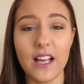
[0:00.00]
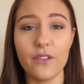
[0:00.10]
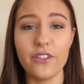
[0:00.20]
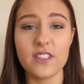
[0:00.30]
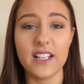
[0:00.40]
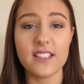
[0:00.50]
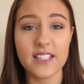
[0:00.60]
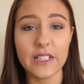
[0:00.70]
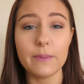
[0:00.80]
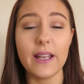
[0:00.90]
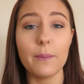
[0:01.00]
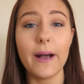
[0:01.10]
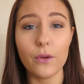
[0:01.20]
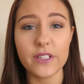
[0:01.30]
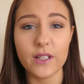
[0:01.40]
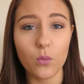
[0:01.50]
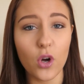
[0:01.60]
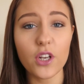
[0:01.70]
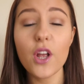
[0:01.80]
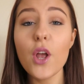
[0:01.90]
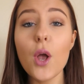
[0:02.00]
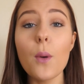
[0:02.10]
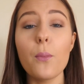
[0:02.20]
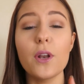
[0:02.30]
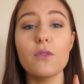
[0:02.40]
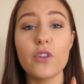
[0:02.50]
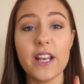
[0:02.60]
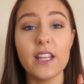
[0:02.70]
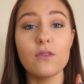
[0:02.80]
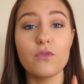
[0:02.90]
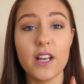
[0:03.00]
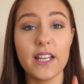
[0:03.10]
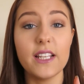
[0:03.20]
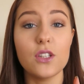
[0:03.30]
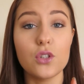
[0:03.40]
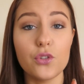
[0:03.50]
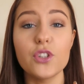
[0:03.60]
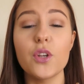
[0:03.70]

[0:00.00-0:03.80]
how it feels like a serum and a powder in one, but it really does.